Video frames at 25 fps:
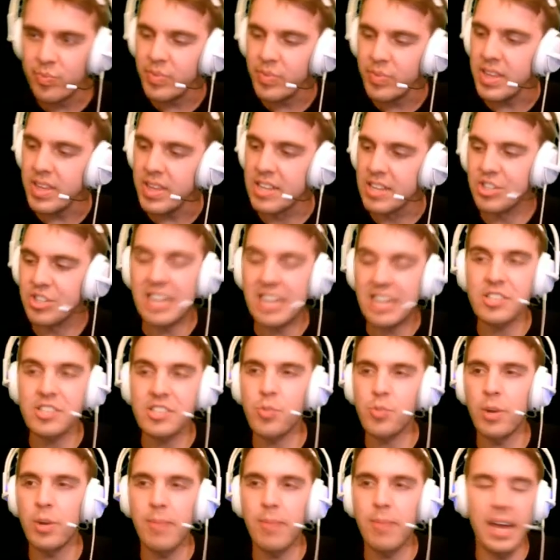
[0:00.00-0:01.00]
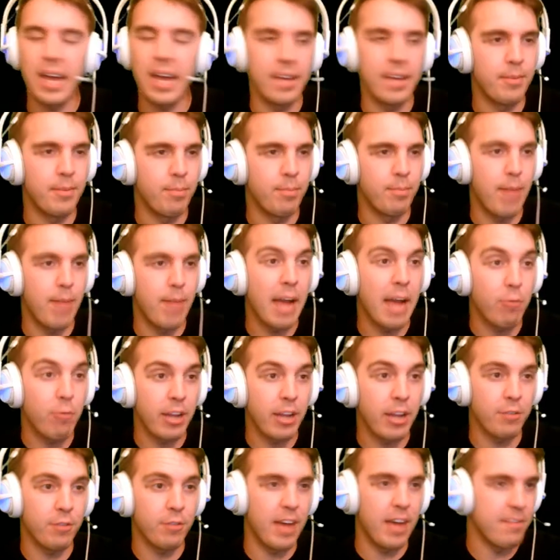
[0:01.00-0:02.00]
Jax is one of my
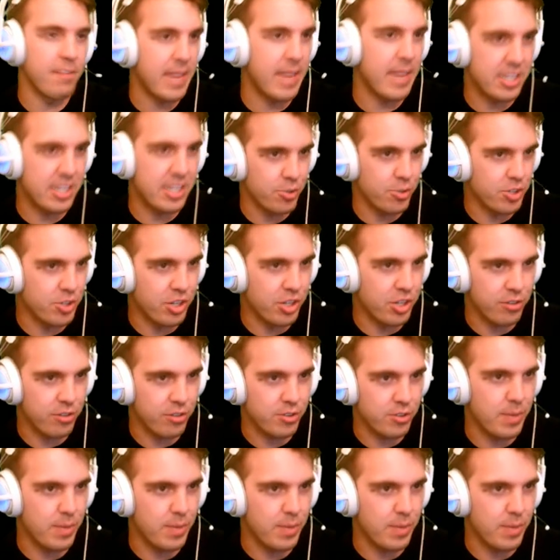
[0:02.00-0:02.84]
rank 5 mastery jungles, by